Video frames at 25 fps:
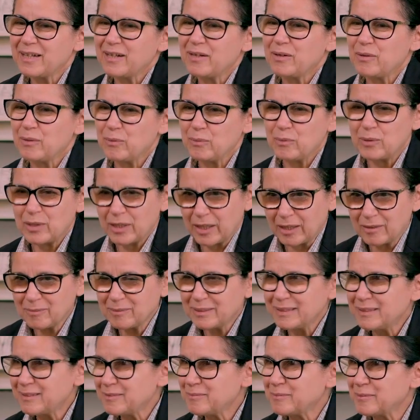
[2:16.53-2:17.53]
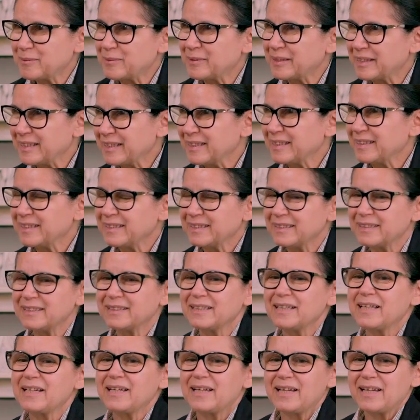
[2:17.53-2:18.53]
who come in the morning,